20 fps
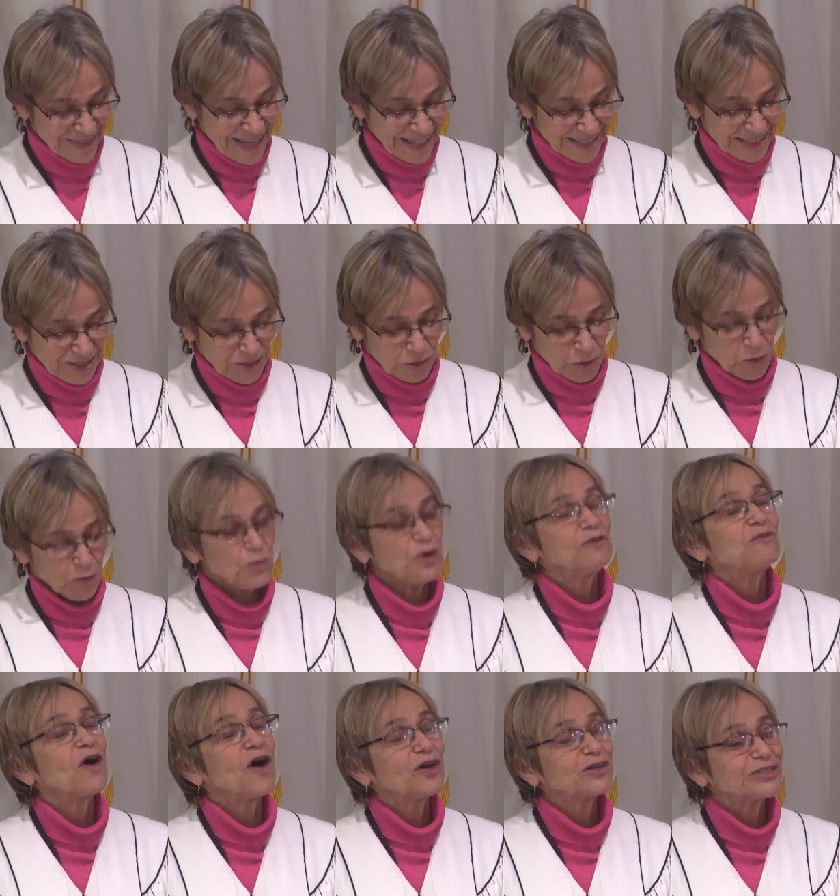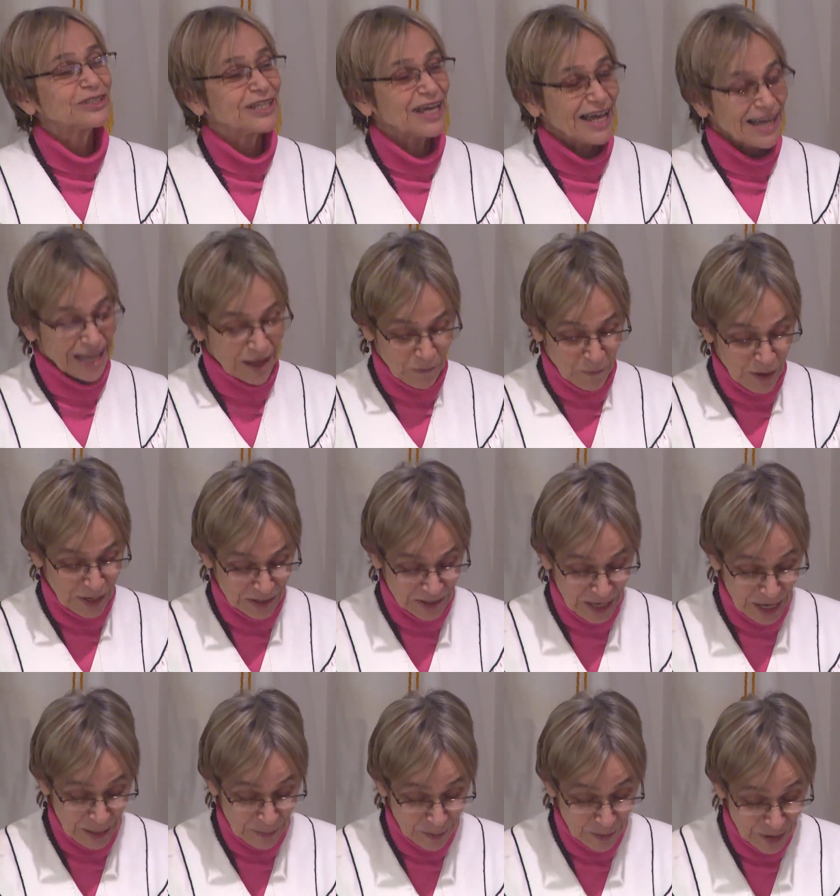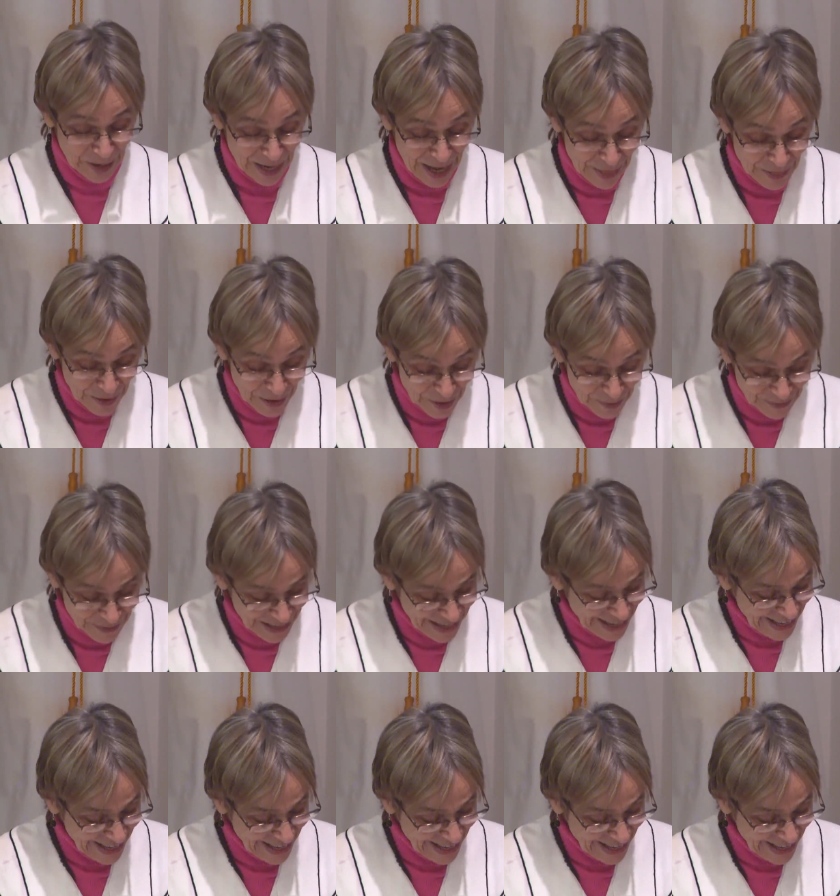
That's a tune we've all sung at one time or another,